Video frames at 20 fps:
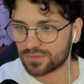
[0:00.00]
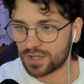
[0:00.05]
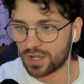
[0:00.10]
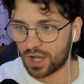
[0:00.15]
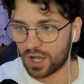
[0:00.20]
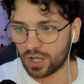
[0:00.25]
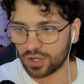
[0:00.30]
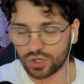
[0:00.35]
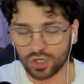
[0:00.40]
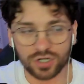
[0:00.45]

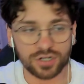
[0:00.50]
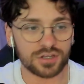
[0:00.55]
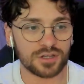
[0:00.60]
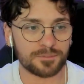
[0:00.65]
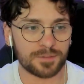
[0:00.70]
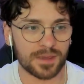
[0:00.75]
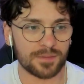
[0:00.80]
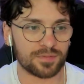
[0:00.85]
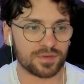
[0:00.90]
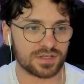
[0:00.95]
A lot of the
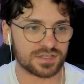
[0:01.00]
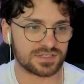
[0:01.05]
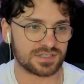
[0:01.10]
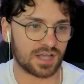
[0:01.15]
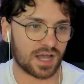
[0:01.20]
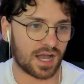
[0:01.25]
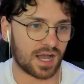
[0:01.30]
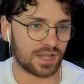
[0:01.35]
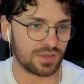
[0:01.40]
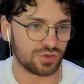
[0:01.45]
people
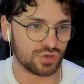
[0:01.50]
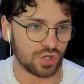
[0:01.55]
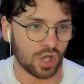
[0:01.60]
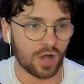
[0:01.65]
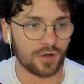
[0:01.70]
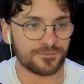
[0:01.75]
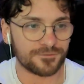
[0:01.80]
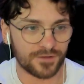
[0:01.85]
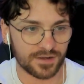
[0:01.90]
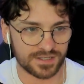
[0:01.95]
are
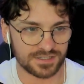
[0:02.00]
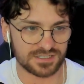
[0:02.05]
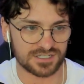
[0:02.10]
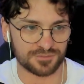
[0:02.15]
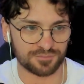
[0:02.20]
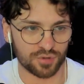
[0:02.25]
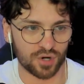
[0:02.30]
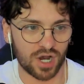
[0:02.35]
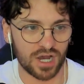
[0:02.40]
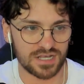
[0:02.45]
not fucking
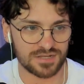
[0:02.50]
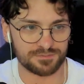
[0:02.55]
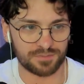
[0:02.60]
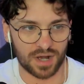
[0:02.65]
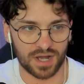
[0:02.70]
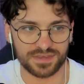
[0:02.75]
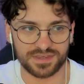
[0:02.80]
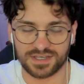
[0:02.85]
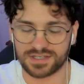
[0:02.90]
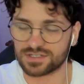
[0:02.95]
surprised
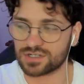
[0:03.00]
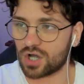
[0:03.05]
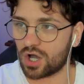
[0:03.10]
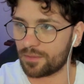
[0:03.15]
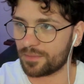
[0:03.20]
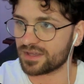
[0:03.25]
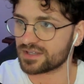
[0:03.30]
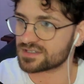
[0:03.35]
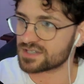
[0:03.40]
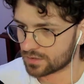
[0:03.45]
by these
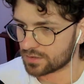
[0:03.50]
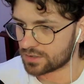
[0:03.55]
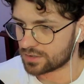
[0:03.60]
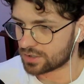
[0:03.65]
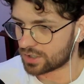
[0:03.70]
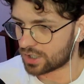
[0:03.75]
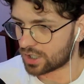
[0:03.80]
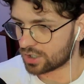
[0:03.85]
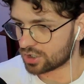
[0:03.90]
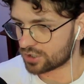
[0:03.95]
comments.
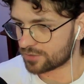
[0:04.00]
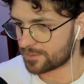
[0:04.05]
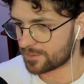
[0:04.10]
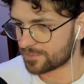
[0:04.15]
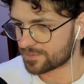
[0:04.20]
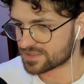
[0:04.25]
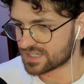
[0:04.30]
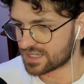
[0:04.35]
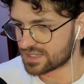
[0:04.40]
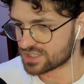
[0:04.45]
You know, a lot of
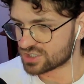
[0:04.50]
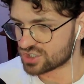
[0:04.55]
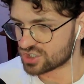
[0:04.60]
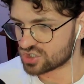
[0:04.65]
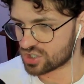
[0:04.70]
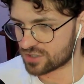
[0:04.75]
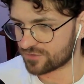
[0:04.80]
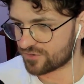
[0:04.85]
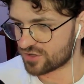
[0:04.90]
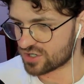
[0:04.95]
people say that she's
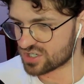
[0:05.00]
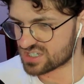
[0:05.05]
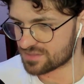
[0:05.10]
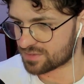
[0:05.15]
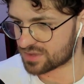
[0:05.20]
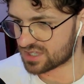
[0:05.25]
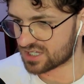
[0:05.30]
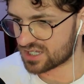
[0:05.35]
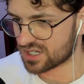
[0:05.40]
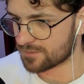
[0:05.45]
not a very
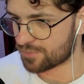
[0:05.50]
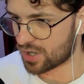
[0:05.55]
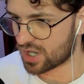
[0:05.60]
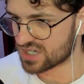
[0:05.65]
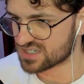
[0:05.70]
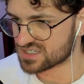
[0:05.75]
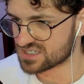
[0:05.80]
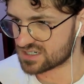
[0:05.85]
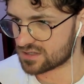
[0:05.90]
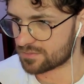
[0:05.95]
sympathetic
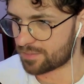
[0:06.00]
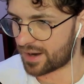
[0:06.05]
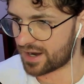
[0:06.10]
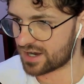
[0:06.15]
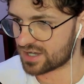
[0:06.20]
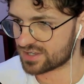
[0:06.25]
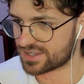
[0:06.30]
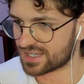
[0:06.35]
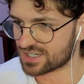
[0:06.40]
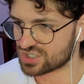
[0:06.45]
person, and
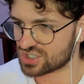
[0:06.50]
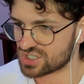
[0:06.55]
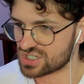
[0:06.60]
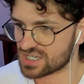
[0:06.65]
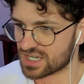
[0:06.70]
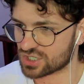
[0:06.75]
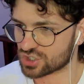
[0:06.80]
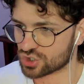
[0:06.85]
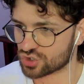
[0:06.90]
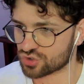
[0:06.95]
apparently that
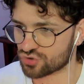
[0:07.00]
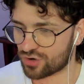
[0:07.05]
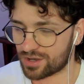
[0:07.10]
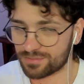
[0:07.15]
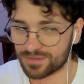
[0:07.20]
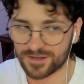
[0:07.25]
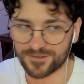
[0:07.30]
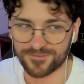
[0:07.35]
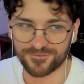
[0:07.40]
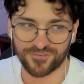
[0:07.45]
she's
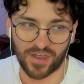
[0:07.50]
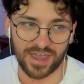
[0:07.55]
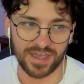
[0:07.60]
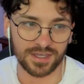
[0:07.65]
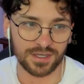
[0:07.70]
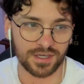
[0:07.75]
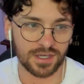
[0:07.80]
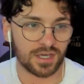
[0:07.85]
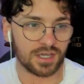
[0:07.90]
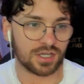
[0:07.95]
extremely
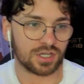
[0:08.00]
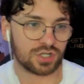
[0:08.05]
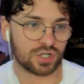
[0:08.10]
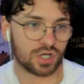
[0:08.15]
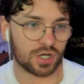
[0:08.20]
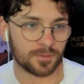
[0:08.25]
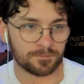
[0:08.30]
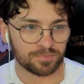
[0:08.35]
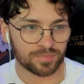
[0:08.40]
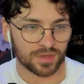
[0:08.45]
fake. You
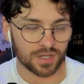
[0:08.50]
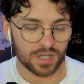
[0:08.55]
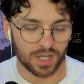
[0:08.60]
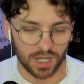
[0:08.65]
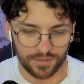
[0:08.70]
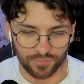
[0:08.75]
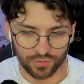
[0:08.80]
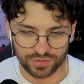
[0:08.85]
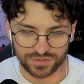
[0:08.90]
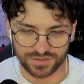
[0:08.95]
know,
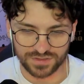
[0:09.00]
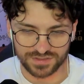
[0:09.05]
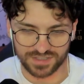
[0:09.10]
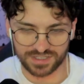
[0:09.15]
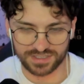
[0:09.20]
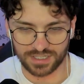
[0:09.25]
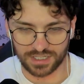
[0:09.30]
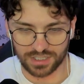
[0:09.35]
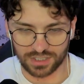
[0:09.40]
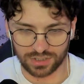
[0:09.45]
I've also
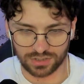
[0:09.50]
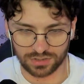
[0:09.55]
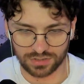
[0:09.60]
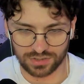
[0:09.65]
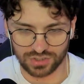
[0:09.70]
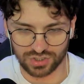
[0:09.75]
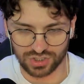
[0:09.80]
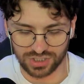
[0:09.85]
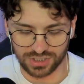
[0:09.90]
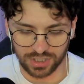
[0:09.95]
seen that
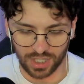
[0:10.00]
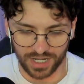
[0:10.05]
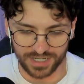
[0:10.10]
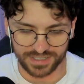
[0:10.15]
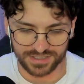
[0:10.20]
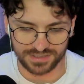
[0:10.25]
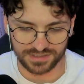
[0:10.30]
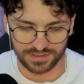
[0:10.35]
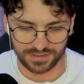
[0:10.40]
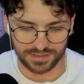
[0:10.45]
she
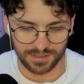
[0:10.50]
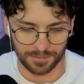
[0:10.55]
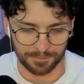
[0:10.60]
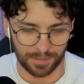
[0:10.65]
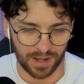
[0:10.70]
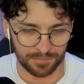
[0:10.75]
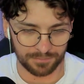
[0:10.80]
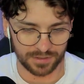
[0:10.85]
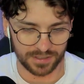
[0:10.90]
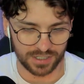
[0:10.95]
likes the
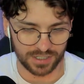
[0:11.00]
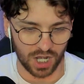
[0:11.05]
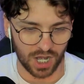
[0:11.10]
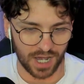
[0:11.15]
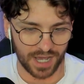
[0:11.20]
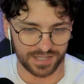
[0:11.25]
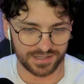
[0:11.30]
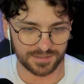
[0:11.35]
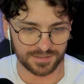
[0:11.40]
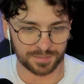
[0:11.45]
public
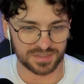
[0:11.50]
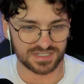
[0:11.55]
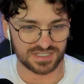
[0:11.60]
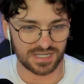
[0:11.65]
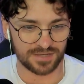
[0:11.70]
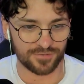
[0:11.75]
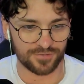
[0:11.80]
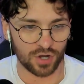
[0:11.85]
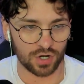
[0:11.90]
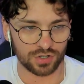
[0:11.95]
eye to
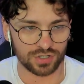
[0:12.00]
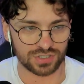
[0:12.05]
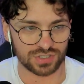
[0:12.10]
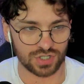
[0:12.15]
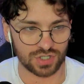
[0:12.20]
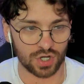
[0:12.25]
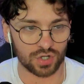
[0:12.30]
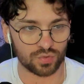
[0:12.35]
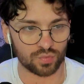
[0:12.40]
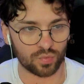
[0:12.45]
perceive her a
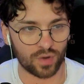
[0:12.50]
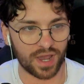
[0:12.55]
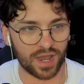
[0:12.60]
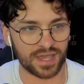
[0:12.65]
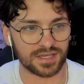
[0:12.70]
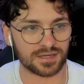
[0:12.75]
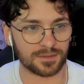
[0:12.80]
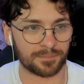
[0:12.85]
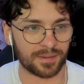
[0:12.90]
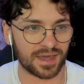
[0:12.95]
certain
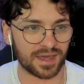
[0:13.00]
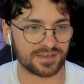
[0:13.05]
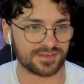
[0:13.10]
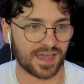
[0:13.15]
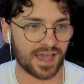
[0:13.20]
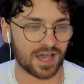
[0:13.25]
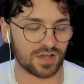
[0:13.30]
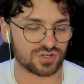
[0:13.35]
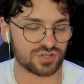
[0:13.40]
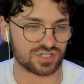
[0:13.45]
way compared
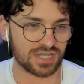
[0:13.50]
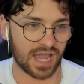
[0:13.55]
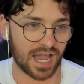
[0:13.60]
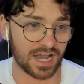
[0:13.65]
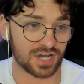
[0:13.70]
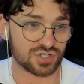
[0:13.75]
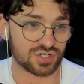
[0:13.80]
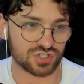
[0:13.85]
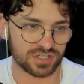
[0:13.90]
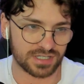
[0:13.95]
to how she
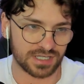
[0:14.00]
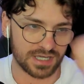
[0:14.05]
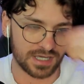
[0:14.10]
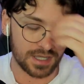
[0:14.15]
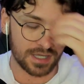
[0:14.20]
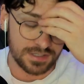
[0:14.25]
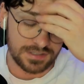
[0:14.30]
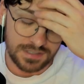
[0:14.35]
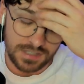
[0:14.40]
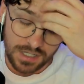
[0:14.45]
actually
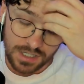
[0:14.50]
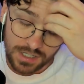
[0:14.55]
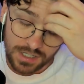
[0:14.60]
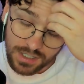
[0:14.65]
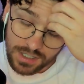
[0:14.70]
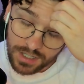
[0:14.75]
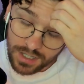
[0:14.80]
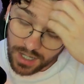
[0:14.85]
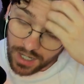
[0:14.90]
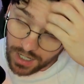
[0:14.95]
is.
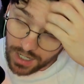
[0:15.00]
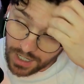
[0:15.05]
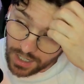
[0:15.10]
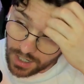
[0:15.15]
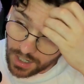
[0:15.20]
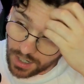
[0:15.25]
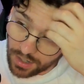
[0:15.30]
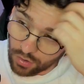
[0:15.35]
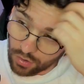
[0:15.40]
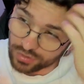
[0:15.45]
Uh,
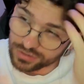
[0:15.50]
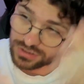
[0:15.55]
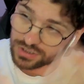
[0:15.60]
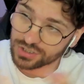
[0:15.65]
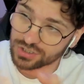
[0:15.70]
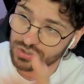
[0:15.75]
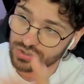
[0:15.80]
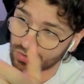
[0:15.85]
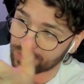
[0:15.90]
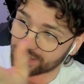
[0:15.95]
I
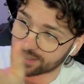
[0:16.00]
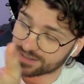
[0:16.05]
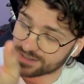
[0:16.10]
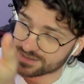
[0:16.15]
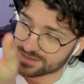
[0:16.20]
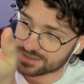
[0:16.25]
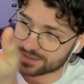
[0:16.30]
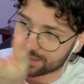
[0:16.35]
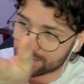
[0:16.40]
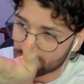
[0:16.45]
also saw that
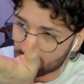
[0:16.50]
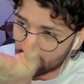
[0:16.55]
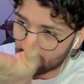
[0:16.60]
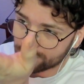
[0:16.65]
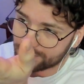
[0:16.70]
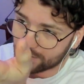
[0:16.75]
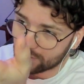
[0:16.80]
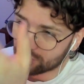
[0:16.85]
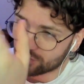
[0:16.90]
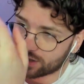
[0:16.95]
there's another
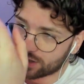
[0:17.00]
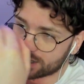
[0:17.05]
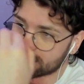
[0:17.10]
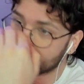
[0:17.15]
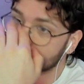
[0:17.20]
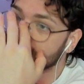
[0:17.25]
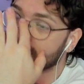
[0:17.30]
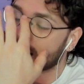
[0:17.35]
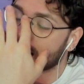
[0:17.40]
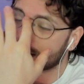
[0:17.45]
content
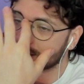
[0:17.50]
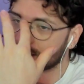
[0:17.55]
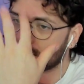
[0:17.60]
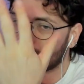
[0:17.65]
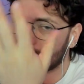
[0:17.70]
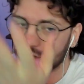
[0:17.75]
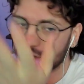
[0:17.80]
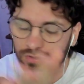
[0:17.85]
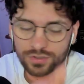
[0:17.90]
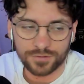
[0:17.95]
creator,
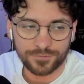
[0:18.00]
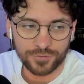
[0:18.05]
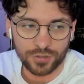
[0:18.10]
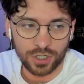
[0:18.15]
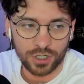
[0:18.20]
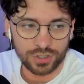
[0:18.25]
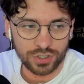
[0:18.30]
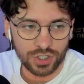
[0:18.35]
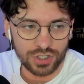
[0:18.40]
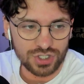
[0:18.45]
Nadia, who, if you
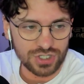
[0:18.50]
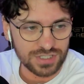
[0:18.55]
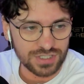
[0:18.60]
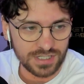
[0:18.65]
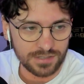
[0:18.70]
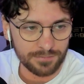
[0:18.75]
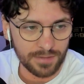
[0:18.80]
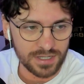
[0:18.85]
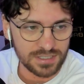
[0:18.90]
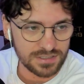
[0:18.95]
don't know, she's
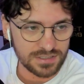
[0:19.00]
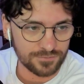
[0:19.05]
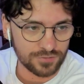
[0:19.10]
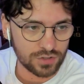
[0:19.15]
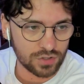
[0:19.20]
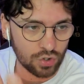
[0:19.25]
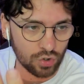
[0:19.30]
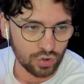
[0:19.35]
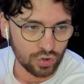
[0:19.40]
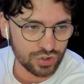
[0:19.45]
like massive
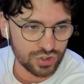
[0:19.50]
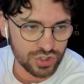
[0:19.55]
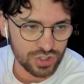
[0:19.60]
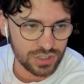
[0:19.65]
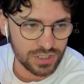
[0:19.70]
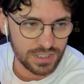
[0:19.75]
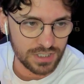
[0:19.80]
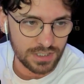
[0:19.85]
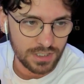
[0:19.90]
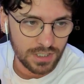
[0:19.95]
Call of
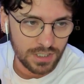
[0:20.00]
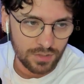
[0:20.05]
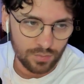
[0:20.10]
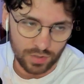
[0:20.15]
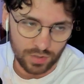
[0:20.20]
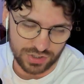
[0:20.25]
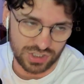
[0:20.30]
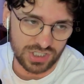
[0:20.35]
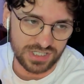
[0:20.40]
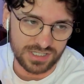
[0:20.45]
Duty.
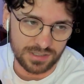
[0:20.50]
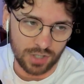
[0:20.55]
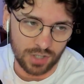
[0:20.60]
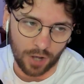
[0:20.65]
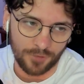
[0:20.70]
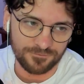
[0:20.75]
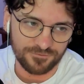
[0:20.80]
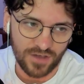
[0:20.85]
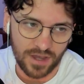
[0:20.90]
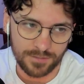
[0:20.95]
What she
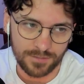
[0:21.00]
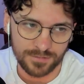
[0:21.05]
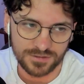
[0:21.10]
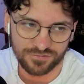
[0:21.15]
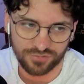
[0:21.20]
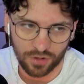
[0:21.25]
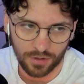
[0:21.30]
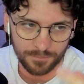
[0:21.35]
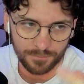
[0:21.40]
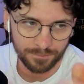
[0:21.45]
got famous
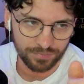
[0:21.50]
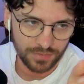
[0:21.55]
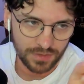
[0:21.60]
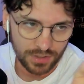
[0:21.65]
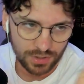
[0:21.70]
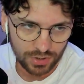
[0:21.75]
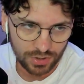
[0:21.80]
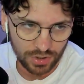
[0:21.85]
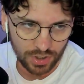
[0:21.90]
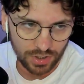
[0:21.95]
from,
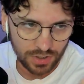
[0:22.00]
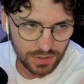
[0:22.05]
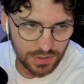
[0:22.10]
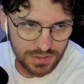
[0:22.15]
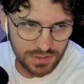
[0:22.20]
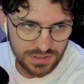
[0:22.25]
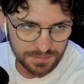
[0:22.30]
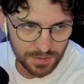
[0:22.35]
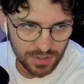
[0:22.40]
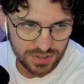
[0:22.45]
you know,
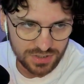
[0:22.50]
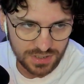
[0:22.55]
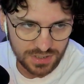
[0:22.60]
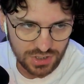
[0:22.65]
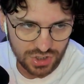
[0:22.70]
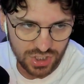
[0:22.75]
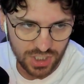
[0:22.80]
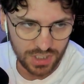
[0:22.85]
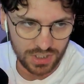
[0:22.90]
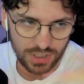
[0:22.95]
supposedly
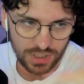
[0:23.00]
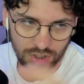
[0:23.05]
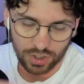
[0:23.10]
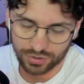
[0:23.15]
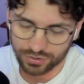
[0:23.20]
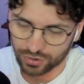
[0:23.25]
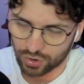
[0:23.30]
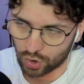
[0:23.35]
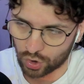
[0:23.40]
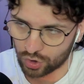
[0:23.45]
cheating
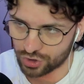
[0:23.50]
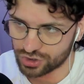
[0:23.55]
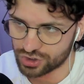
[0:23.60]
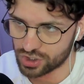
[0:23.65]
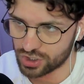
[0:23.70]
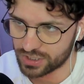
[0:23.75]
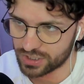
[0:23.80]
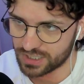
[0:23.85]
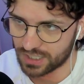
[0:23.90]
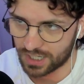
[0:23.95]
on Call of
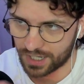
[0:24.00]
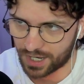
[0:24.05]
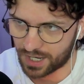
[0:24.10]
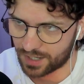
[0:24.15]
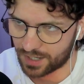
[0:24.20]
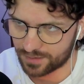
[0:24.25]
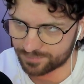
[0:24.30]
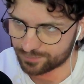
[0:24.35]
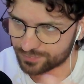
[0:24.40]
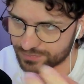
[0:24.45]
Duty.
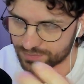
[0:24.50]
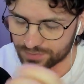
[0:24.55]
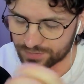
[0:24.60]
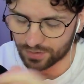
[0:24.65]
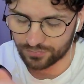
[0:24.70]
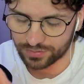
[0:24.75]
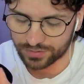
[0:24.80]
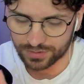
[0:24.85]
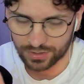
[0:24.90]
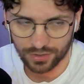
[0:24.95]
I, I
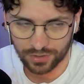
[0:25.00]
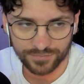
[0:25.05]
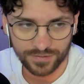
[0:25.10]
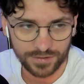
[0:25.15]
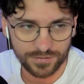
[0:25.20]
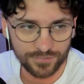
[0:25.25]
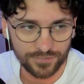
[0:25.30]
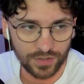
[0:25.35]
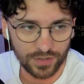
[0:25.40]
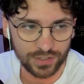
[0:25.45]
don't really know if
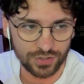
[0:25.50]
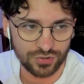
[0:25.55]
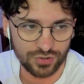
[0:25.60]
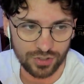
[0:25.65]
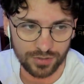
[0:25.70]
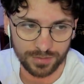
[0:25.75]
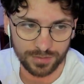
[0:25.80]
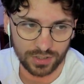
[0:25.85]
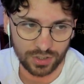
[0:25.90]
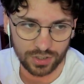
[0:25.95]
that's fucking
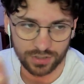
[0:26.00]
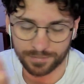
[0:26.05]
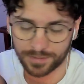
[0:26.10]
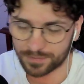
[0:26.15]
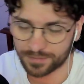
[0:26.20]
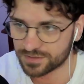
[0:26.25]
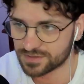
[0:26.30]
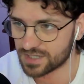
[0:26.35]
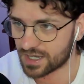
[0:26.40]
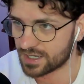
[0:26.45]
true, but a lot of
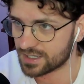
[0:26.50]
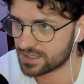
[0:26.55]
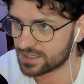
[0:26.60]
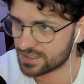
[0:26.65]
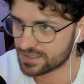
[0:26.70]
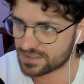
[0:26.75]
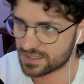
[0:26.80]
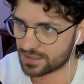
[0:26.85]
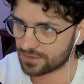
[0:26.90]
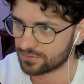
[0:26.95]
people say it
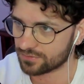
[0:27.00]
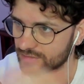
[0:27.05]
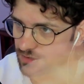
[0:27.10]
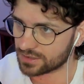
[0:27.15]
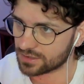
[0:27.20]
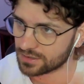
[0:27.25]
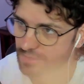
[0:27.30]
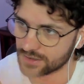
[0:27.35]
is. I don't really